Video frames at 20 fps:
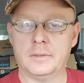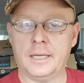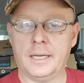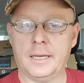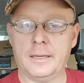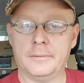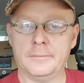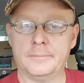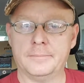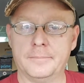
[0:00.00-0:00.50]
Yeah.
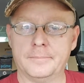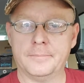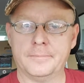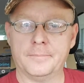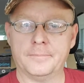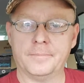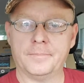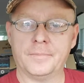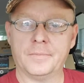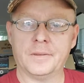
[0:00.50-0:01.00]

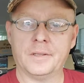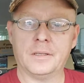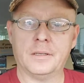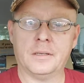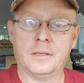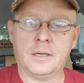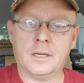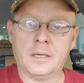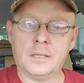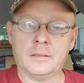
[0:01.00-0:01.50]

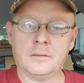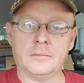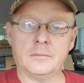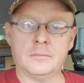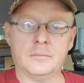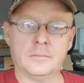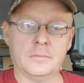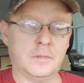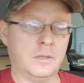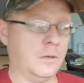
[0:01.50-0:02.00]
All right.
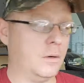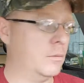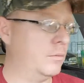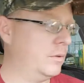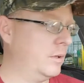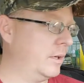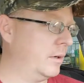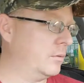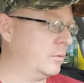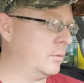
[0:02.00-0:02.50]

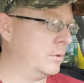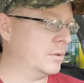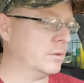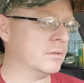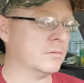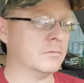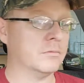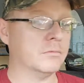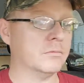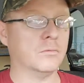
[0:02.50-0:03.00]
Hopefully
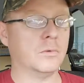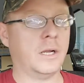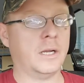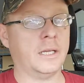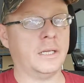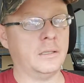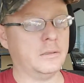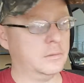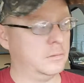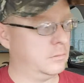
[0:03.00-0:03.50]
everyone's
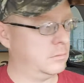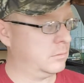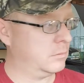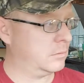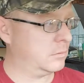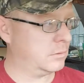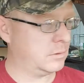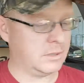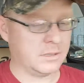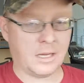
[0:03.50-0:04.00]
ready,
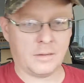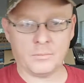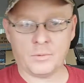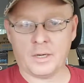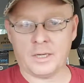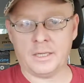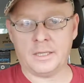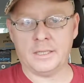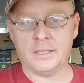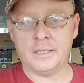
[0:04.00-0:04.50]
because I'm
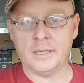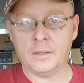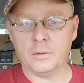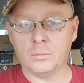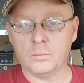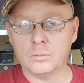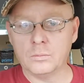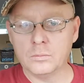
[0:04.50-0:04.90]
ready to go.